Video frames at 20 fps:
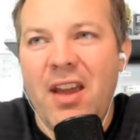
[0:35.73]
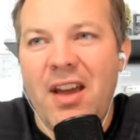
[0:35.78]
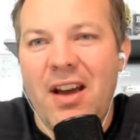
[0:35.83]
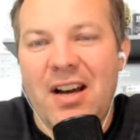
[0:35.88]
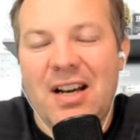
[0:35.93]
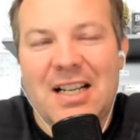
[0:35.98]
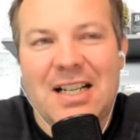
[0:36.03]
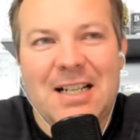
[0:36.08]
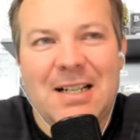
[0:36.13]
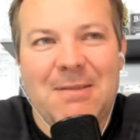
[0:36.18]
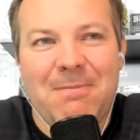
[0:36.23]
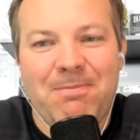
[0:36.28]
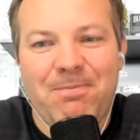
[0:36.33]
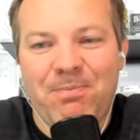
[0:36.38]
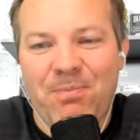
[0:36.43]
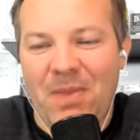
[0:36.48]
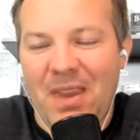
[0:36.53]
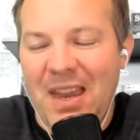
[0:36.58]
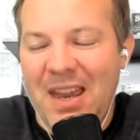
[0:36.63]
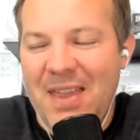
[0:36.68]

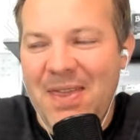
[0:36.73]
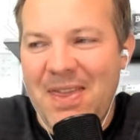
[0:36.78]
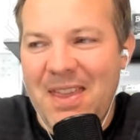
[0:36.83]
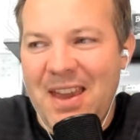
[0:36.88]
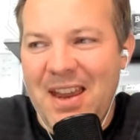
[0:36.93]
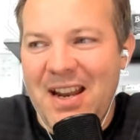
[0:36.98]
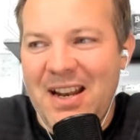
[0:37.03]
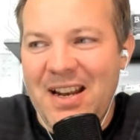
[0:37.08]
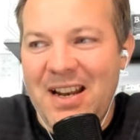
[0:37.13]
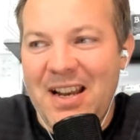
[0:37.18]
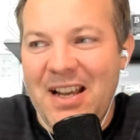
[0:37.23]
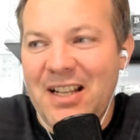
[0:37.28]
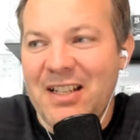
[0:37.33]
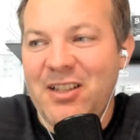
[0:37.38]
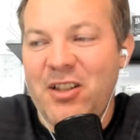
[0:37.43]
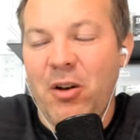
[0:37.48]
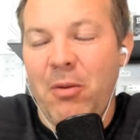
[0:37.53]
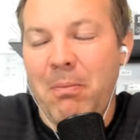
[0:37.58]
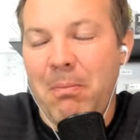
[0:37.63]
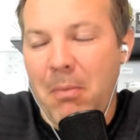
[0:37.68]
Um, and then uh,
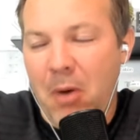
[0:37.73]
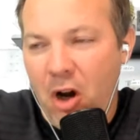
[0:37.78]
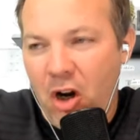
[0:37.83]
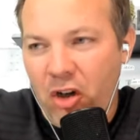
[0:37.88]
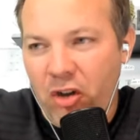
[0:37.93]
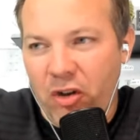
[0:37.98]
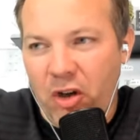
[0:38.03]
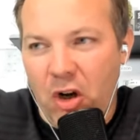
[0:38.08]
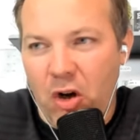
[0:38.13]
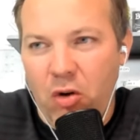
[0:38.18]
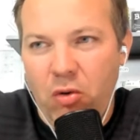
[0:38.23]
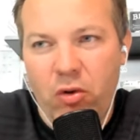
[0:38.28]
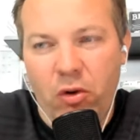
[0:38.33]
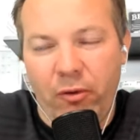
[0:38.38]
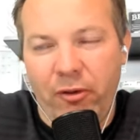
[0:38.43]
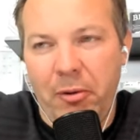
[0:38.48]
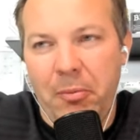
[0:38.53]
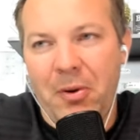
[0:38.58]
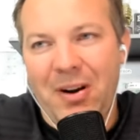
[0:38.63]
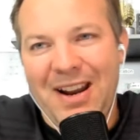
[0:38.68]
tomorrow,
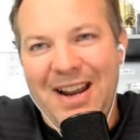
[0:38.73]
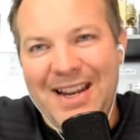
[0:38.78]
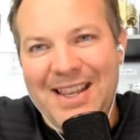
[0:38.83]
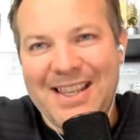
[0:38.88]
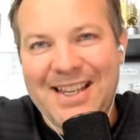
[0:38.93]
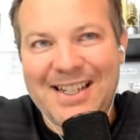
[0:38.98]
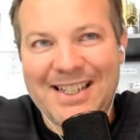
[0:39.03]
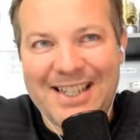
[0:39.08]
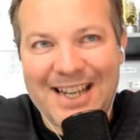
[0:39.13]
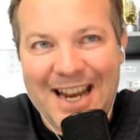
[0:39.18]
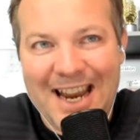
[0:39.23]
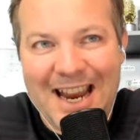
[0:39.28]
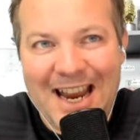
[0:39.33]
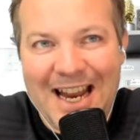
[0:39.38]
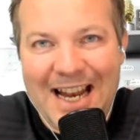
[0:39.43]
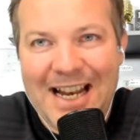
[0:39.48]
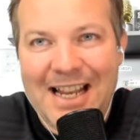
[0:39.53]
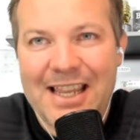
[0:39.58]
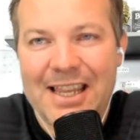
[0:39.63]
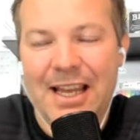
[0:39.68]
November ninth and
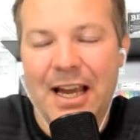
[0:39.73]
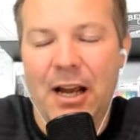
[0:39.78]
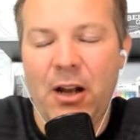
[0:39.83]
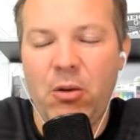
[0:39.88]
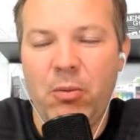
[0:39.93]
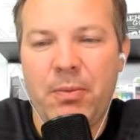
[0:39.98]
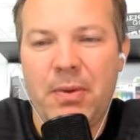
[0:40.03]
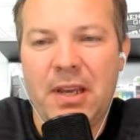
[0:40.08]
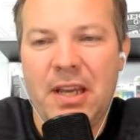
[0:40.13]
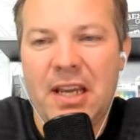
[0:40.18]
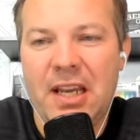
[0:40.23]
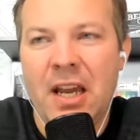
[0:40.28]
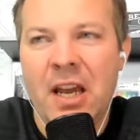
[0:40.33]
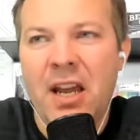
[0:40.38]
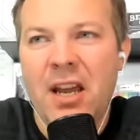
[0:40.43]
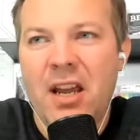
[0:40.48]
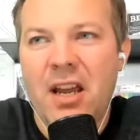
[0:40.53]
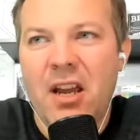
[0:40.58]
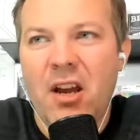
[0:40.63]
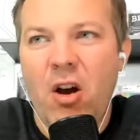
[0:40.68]
tenth, I'll be
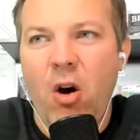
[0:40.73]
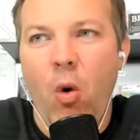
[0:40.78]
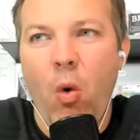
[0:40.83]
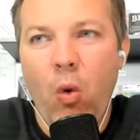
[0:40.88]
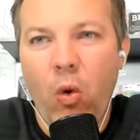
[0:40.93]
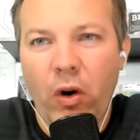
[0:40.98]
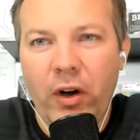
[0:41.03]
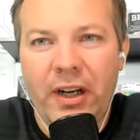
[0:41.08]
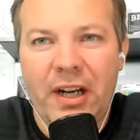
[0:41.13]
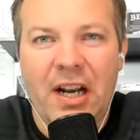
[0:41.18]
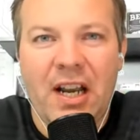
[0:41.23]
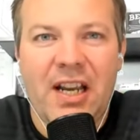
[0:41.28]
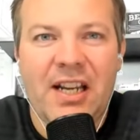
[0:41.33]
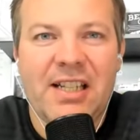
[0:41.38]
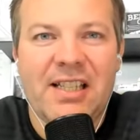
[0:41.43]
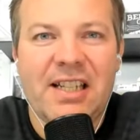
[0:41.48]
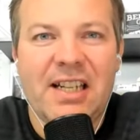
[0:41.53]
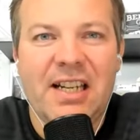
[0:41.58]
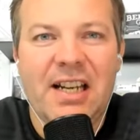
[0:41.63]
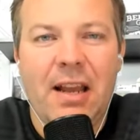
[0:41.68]

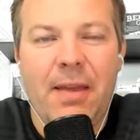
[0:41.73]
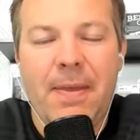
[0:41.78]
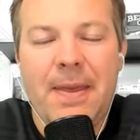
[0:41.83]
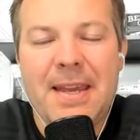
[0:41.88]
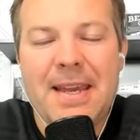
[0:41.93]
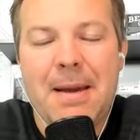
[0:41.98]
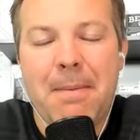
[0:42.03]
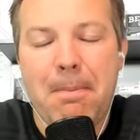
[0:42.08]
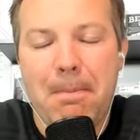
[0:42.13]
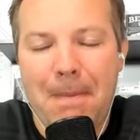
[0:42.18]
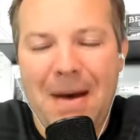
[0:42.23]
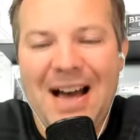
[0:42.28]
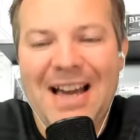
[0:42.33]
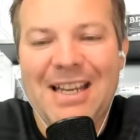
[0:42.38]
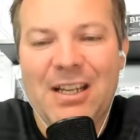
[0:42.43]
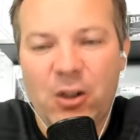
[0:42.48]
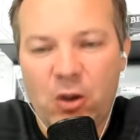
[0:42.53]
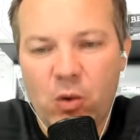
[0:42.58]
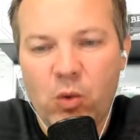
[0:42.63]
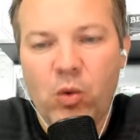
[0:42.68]
organizing the
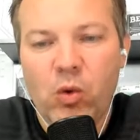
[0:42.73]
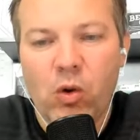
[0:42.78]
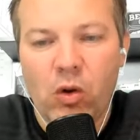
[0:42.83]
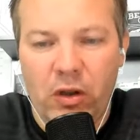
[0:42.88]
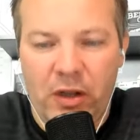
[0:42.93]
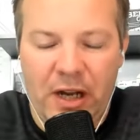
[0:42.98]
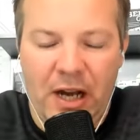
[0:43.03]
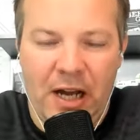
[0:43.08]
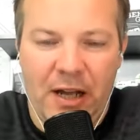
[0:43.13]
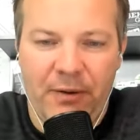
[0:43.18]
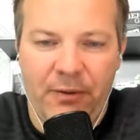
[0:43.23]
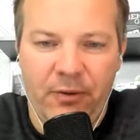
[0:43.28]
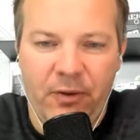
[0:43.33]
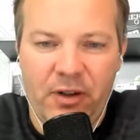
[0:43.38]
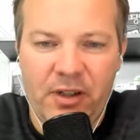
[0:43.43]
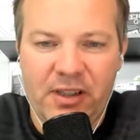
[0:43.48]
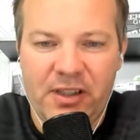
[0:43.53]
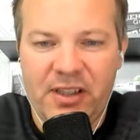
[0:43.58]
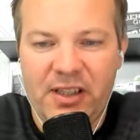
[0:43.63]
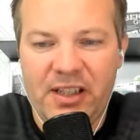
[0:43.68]
My Google
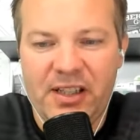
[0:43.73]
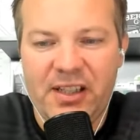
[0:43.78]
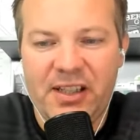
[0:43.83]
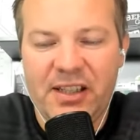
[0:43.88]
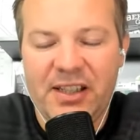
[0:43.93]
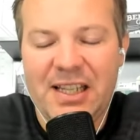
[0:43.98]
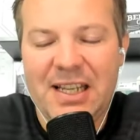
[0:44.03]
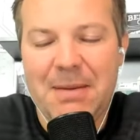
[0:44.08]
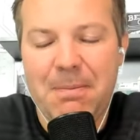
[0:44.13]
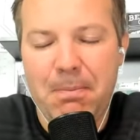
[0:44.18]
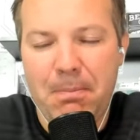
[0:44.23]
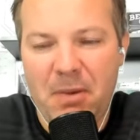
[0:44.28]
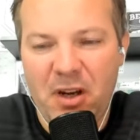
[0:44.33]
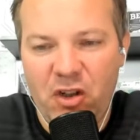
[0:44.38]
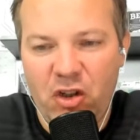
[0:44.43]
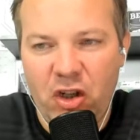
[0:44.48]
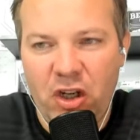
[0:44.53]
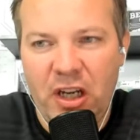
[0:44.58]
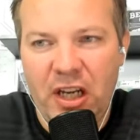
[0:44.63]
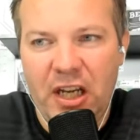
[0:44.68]
Conference. This is the
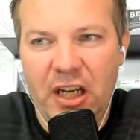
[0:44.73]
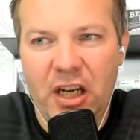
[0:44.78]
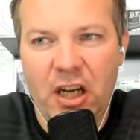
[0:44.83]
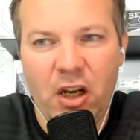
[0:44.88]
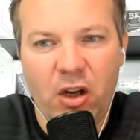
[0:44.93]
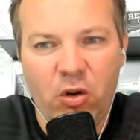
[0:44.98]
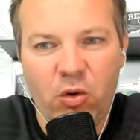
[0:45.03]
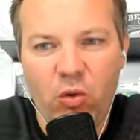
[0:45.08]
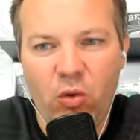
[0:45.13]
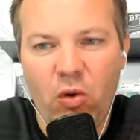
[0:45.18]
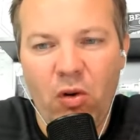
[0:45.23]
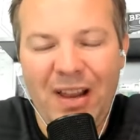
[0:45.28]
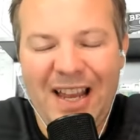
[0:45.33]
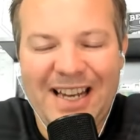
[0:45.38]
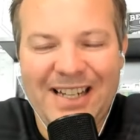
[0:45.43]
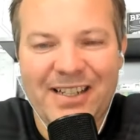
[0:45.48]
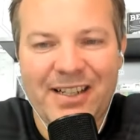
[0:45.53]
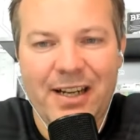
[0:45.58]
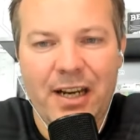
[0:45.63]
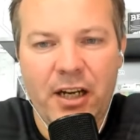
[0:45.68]
Michigan Google
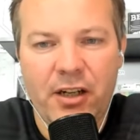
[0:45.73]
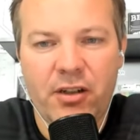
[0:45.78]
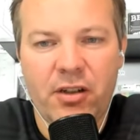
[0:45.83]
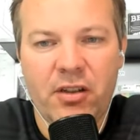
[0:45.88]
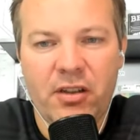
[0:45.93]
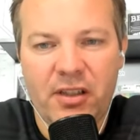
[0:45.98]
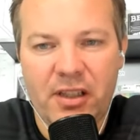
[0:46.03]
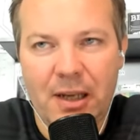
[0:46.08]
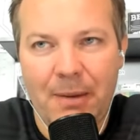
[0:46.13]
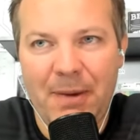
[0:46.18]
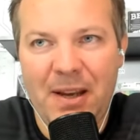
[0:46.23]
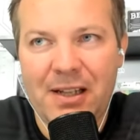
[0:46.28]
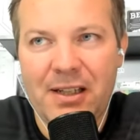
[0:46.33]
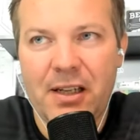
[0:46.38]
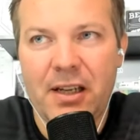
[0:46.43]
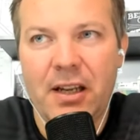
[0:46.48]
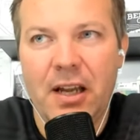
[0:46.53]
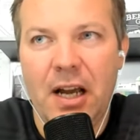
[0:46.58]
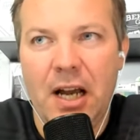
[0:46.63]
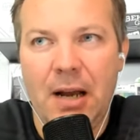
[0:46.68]
Education
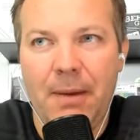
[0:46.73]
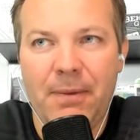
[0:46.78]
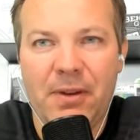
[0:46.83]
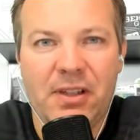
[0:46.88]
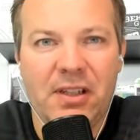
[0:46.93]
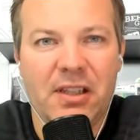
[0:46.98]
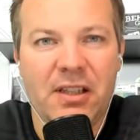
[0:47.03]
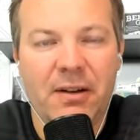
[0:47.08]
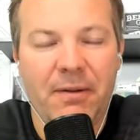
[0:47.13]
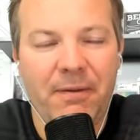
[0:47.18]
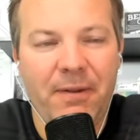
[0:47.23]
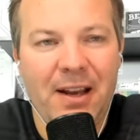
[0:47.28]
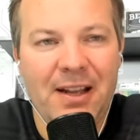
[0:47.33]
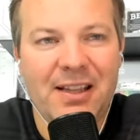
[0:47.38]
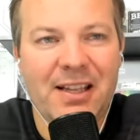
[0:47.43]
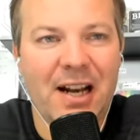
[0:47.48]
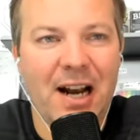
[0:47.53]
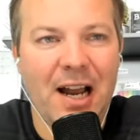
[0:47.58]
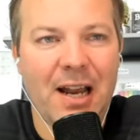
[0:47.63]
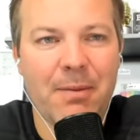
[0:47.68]
Summit. Um, this is an
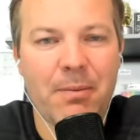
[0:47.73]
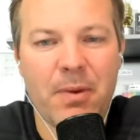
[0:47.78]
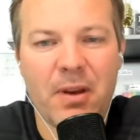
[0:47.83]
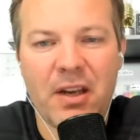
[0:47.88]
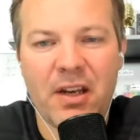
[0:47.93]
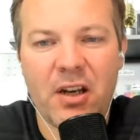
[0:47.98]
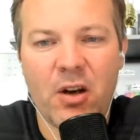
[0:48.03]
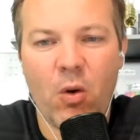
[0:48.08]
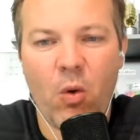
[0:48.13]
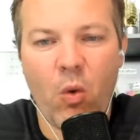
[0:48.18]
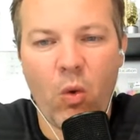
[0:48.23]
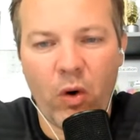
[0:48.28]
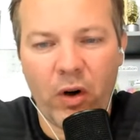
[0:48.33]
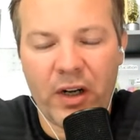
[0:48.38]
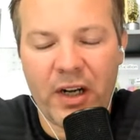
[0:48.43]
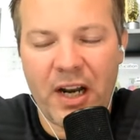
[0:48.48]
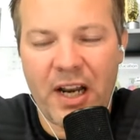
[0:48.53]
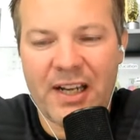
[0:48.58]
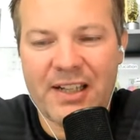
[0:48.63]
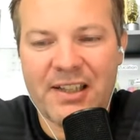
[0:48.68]
event that I've been
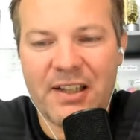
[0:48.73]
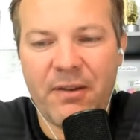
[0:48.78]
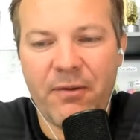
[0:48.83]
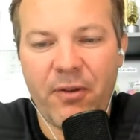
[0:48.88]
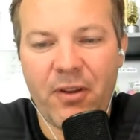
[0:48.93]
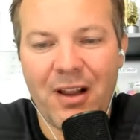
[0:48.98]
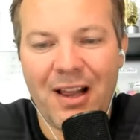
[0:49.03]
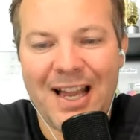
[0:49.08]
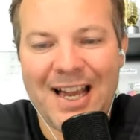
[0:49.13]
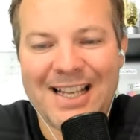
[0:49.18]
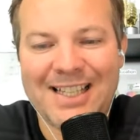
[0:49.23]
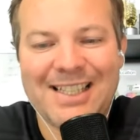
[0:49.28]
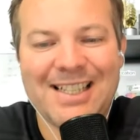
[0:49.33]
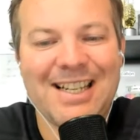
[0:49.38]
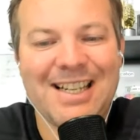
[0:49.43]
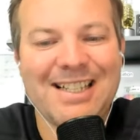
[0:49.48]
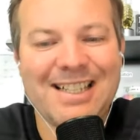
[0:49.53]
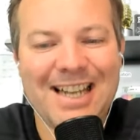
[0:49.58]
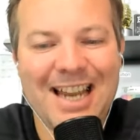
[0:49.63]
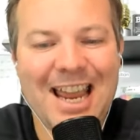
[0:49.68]
organizing for the
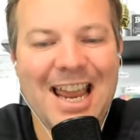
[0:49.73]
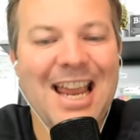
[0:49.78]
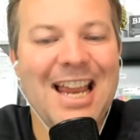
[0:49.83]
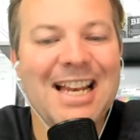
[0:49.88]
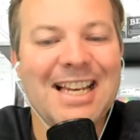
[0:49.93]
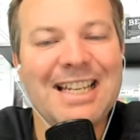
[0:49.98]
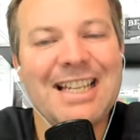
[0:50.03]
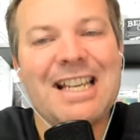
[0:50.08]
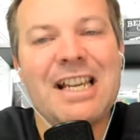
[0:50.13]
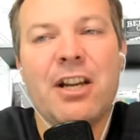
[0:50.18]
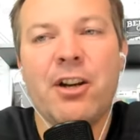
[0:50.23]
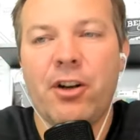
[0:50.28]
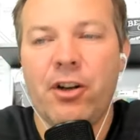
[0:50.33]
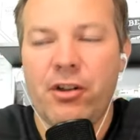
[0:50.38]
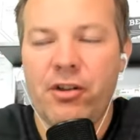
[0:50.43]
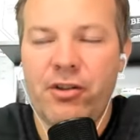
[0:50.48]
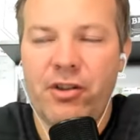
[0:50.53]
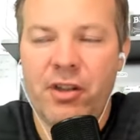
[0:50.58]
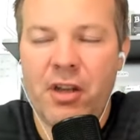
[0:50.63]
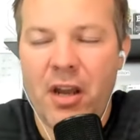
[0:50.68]
last ten
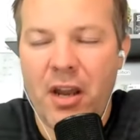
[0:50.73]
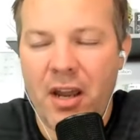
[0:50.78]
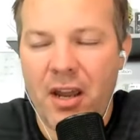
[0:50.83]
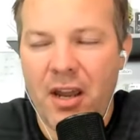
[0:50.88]
years